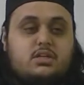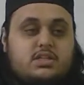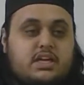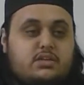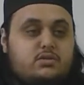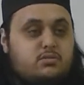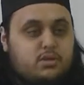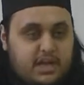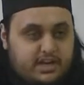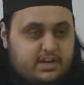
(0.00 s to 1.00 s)
then
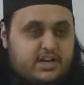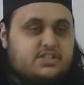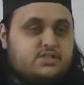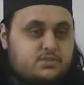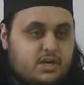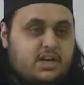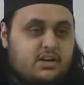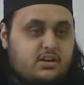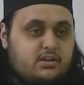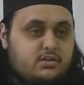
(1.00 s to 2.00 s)
any direction you are
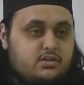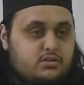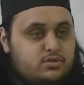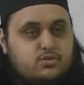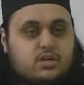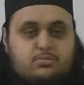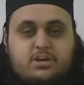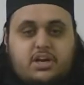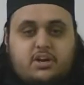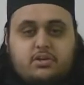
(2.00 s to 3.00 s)
in, you can
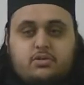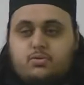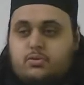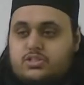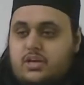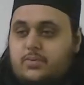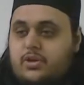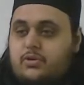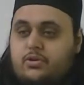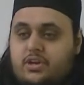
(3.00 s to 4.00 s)
pray towards that
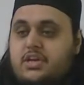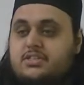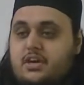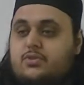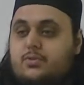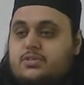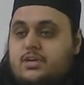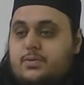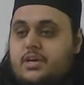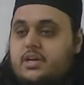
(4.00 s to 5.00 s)
way, you can read azan towards
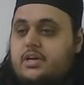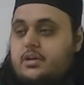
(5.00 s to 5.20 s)
that way.